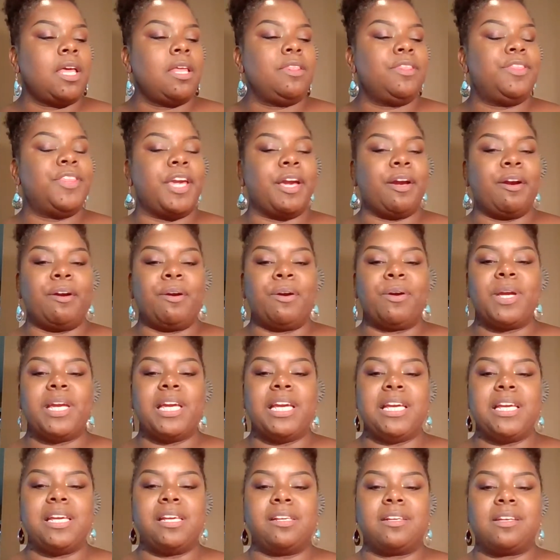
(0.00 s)
There
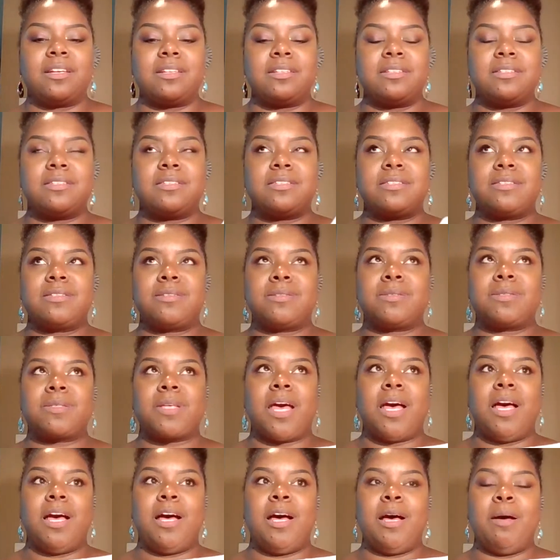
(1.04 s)
is
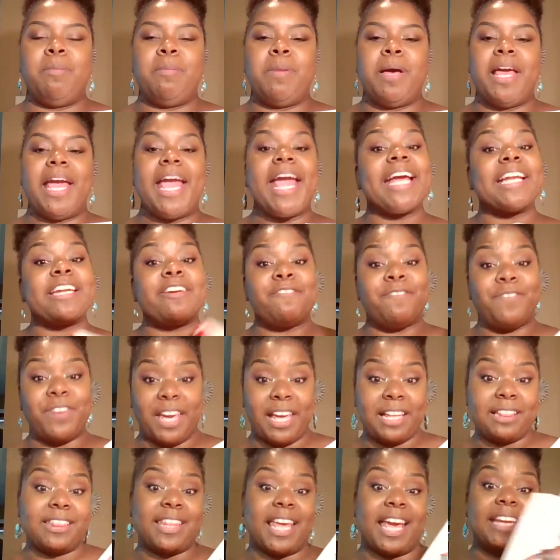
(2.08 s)
an
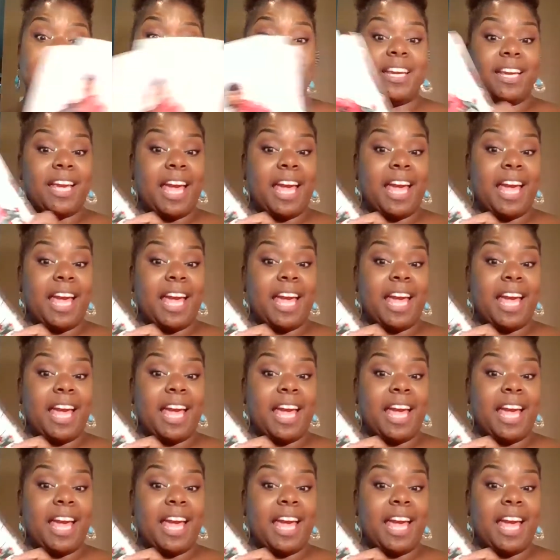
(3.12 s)
event that